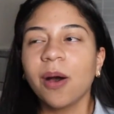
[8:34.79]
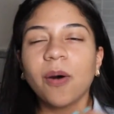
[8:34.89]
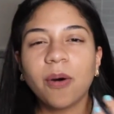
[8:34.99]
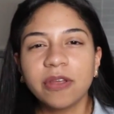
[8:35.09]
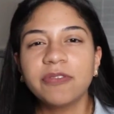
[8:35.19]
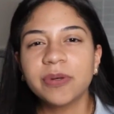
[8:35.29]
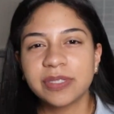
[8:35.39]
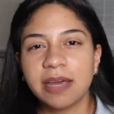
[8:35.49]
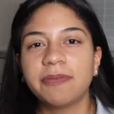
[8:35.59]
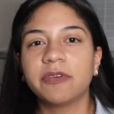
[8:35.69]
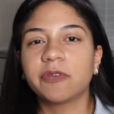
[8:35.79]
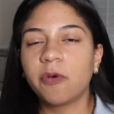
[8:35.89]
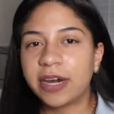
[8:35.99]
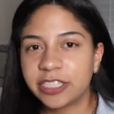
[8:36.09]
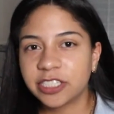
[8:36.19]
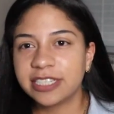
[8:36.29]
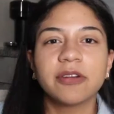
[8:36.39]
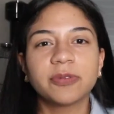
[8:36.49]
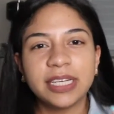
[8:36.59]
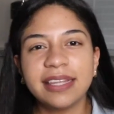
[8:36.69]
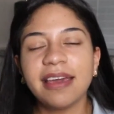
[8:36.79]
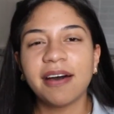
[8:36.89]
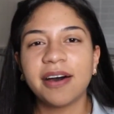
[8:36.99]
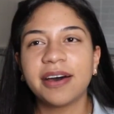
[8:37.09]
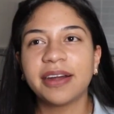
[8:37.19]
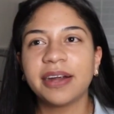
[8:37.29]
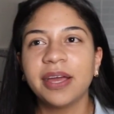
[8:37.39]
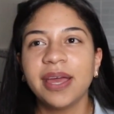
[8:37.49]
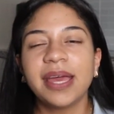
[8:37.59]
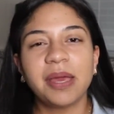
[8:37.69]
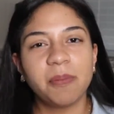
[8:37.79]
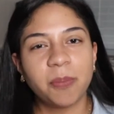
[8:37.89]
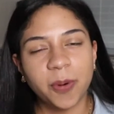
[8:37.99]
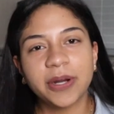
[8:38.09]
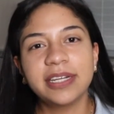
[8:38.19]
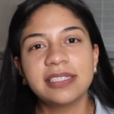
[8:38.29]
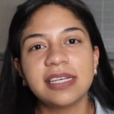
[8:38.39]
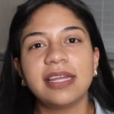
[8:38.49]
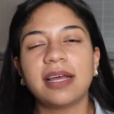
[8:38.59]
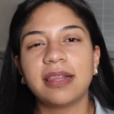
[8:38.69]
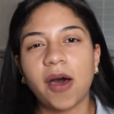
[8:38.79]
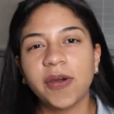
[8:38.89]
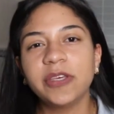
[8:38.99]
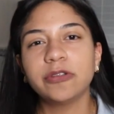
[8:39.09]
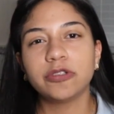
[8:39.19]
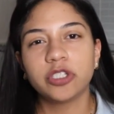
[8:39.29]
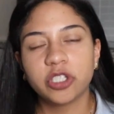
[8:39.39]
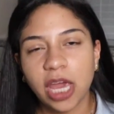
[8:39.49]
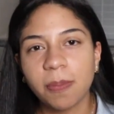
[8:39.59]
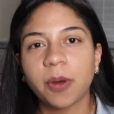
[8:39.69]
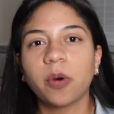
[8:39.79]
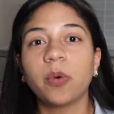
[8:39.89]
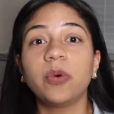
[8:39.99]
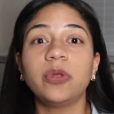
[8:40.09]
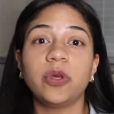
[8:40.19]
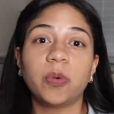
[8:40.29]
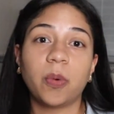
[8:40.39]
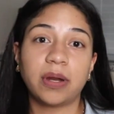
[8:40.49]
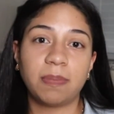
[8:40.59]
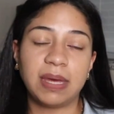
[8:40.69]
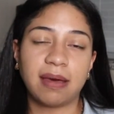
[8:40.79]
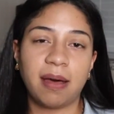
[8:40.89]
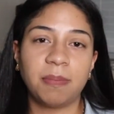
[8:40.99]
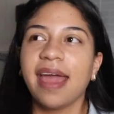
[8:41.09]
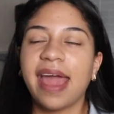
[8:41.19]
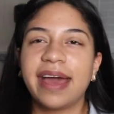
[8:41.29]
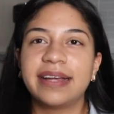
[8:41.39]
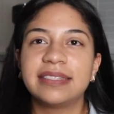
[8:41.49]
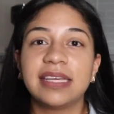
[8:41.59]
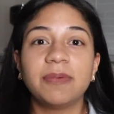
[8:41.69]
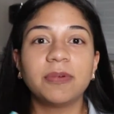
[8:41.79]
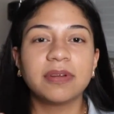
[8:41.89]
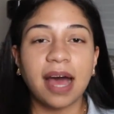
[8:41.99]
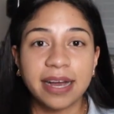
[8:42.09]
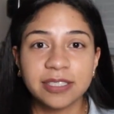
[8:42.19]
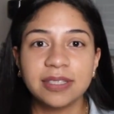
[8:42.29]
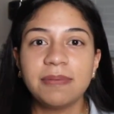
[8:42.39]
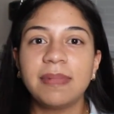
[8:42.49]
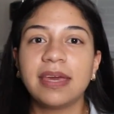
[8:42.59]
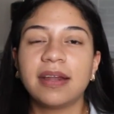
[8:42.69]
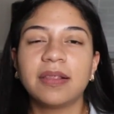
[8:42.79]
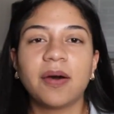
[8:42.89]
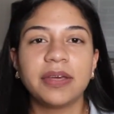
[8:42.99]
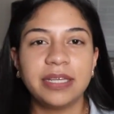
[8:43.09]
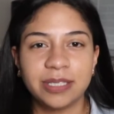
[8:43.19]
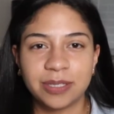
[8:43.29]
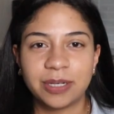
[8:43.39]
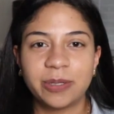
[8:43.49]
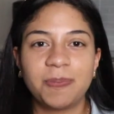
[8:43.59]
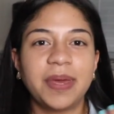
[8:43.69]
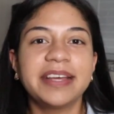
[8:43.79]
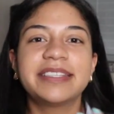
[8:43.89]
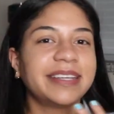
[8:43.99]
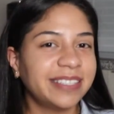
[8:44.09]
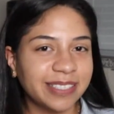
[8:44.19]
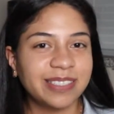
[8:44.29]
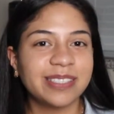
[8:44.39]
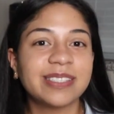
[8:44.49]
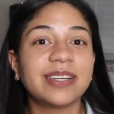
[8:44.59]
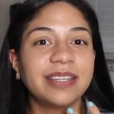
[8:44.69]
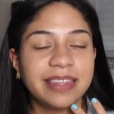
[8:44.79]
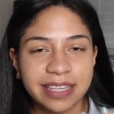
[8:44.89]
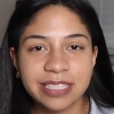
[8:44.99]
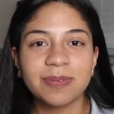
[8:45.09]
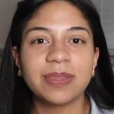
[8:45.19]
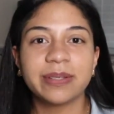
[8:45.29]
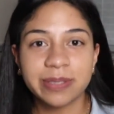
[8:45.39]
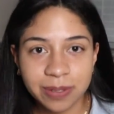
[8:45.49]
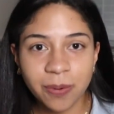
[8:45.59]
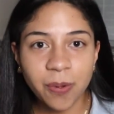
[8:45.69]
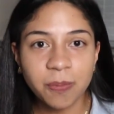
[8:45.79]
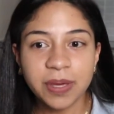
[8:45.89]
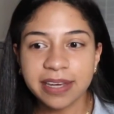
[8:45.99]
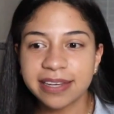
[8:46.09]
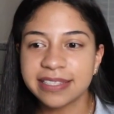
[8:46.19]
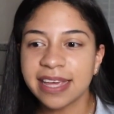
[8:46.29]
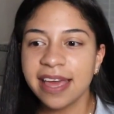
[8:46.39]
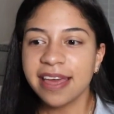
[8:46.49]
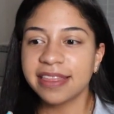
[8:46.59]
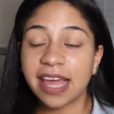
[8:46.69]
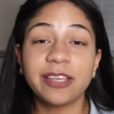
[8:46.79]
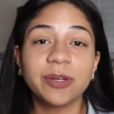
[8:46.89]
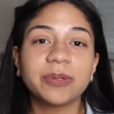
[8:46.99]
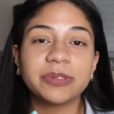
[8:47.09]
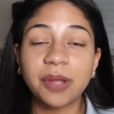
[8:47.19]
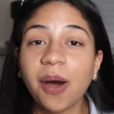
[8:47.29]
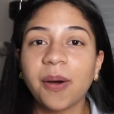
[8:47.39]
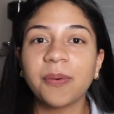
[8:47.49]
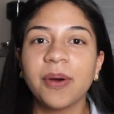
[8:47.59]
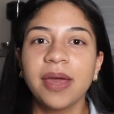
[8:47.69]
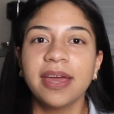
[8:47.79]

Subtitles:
All of those type of questions really are important in allowing you to shape who do you want to become, and it will actually make it a lot easier to pay attention to certain things within school, because then you'll know,